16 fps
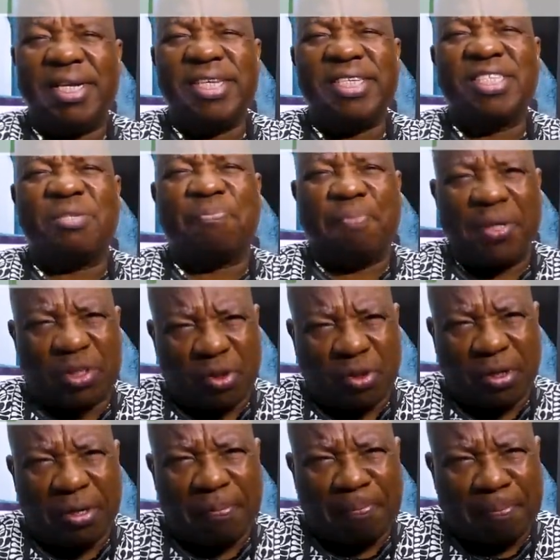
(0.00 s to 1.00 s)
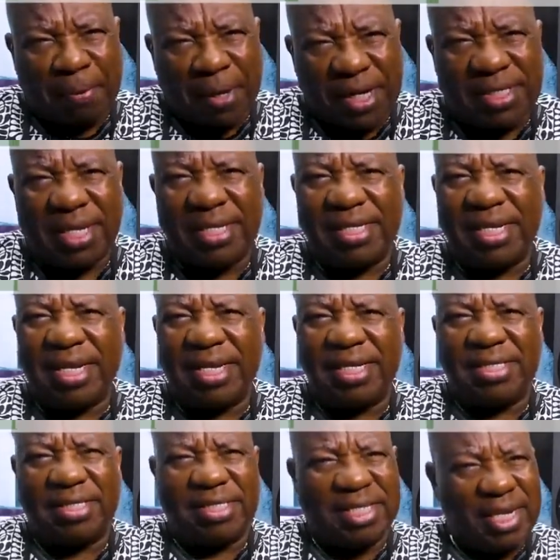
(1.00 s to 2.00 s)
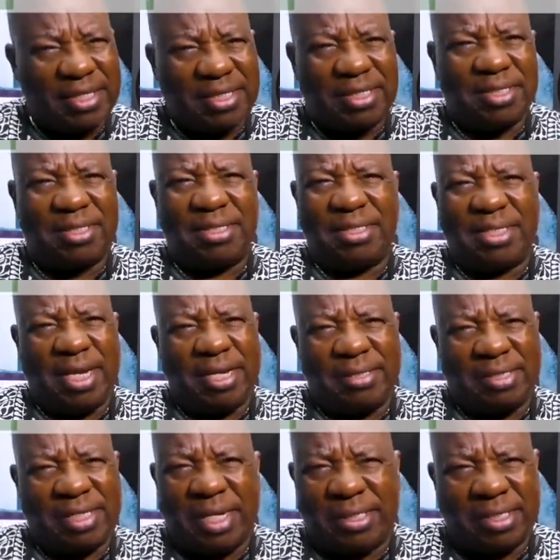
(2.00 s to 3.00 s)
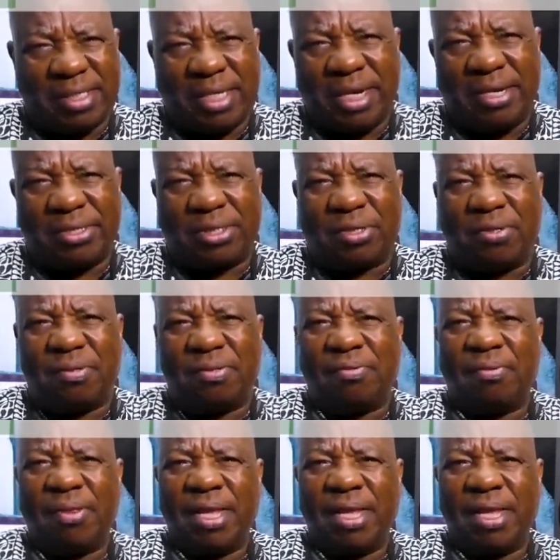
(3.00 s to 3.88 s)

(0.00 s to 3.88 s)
speaks to the present day Gen Z generation